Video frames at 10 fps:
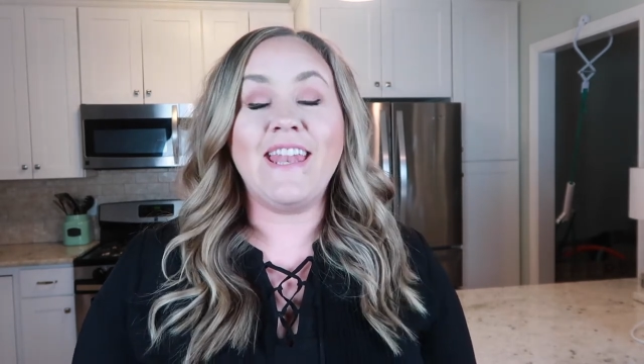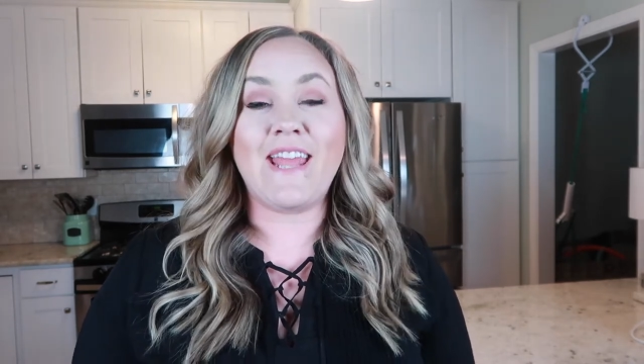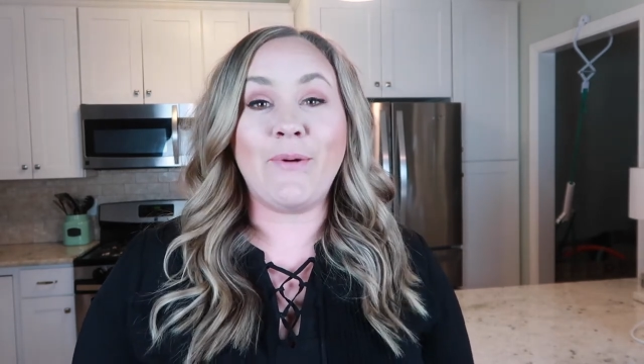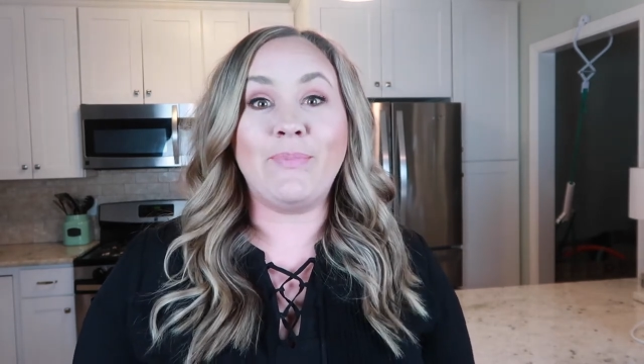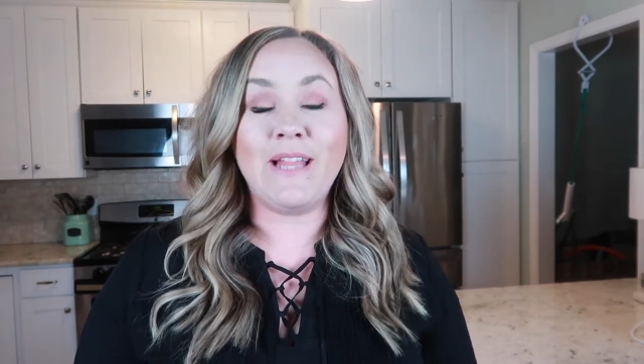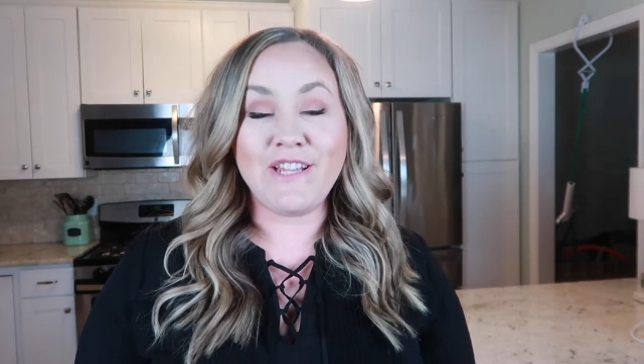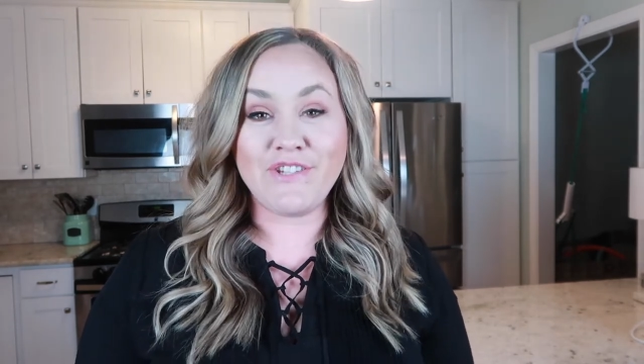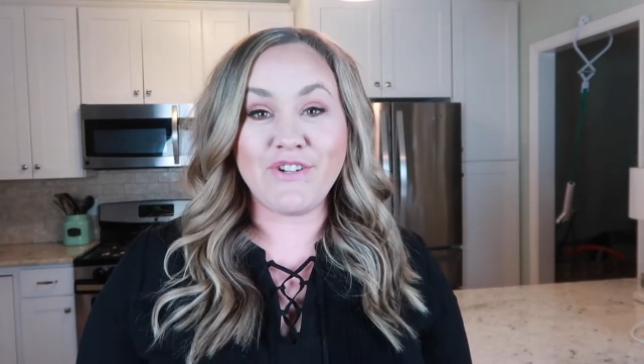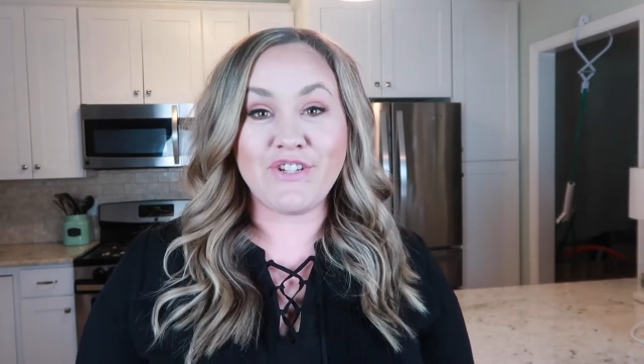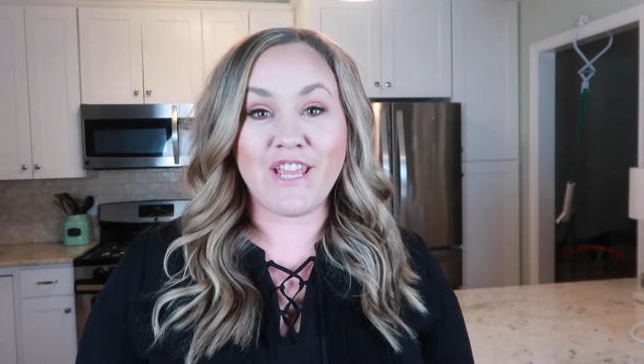Now
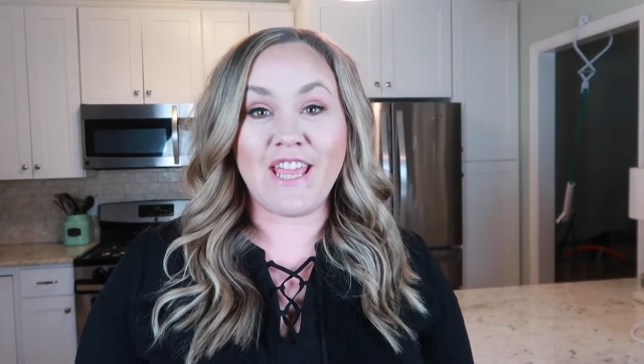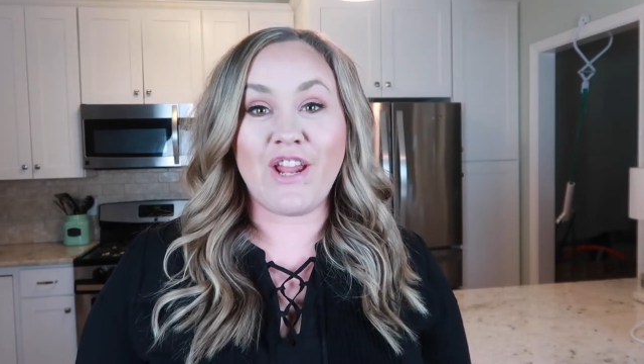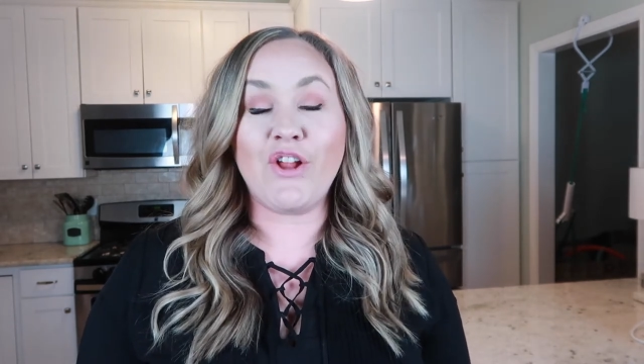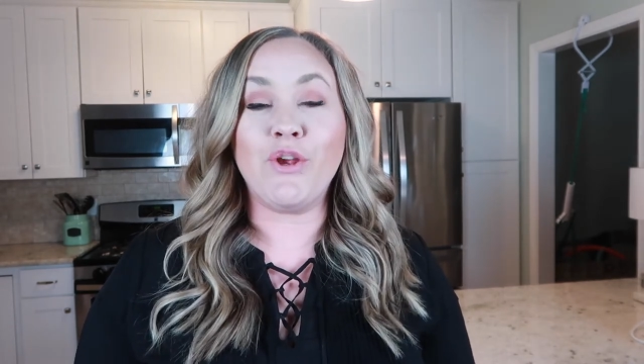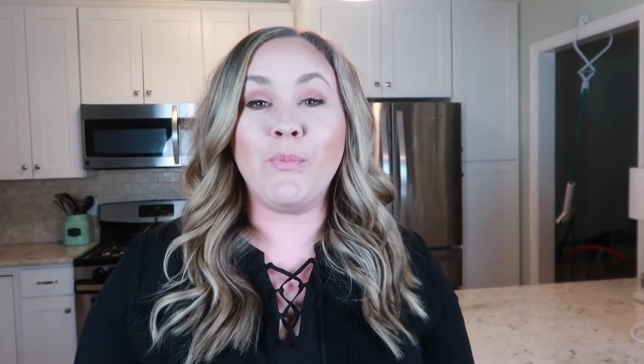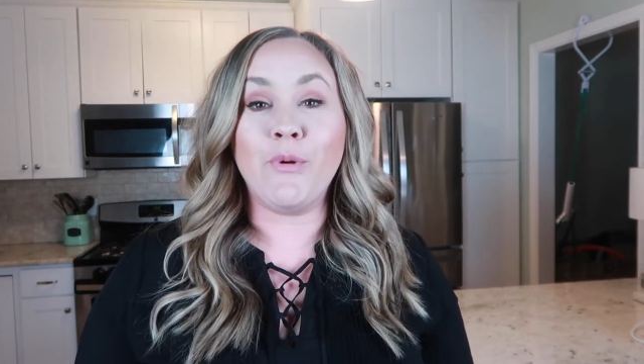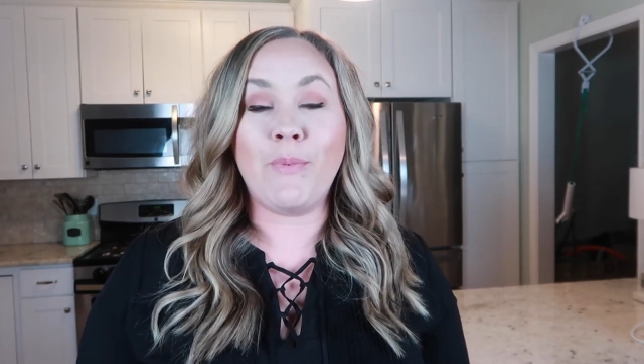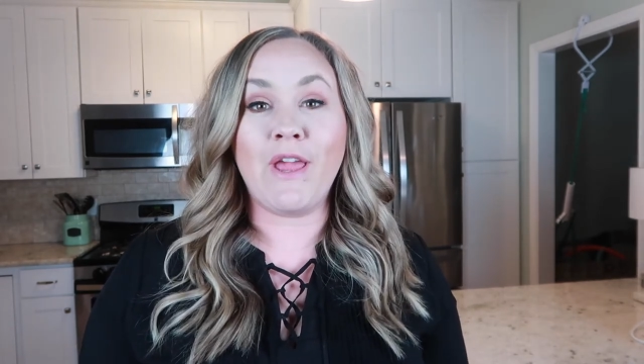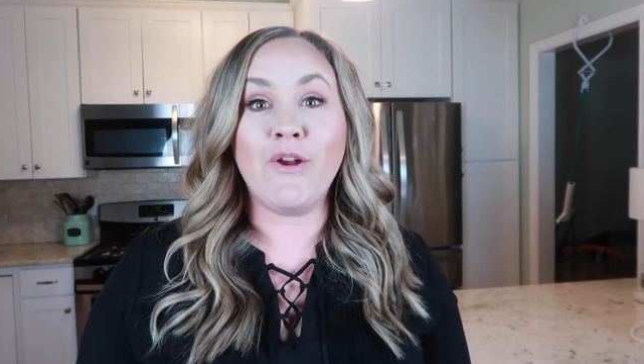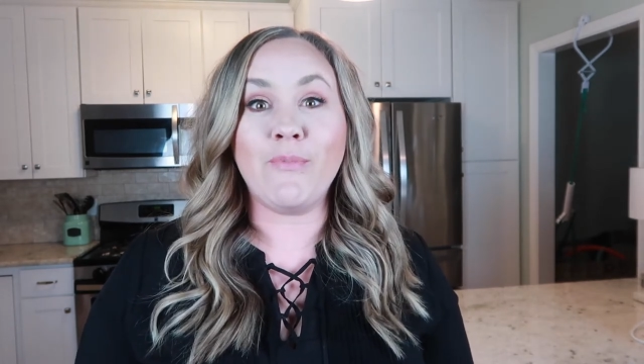place your chicken on your
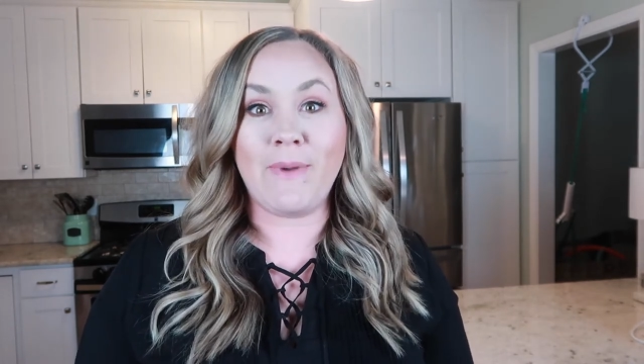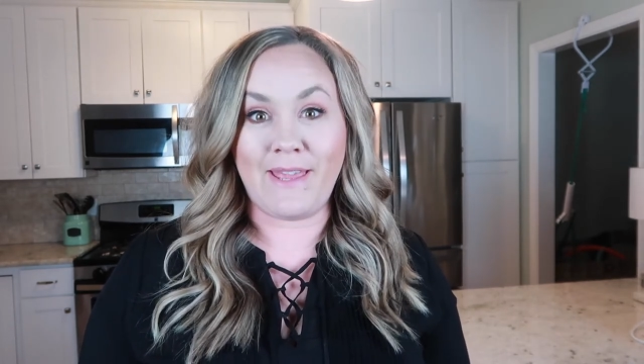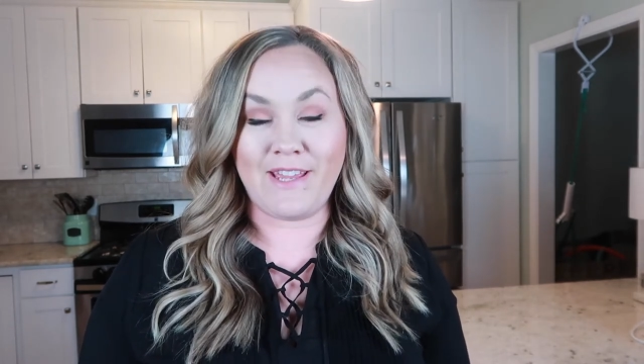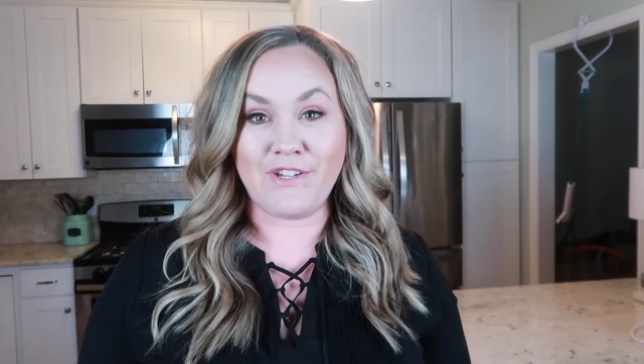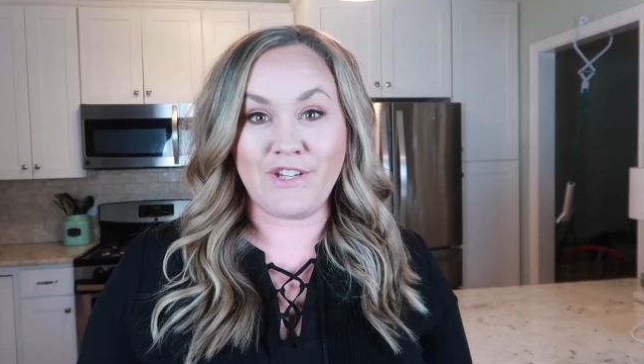prepared baking